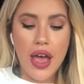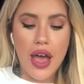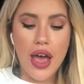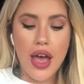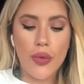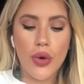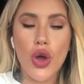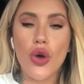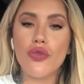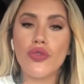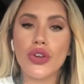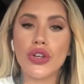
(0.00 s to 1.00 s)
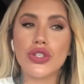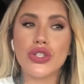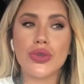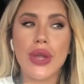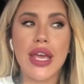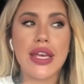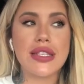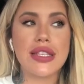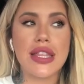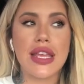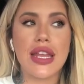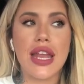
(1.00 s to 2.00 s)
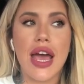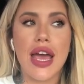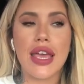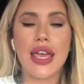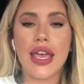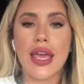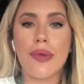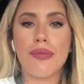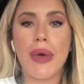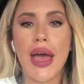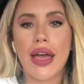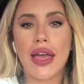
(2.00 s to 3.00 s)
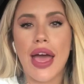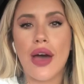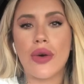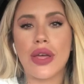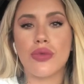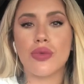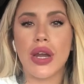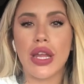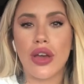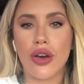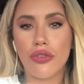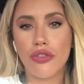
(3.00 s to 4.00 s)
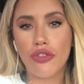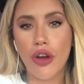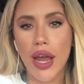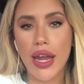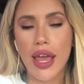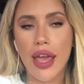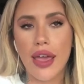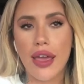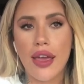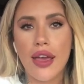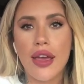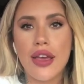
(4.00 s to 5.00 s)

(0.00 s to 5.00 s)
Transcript: We're home for 2 days and then I am back out and running on Friday.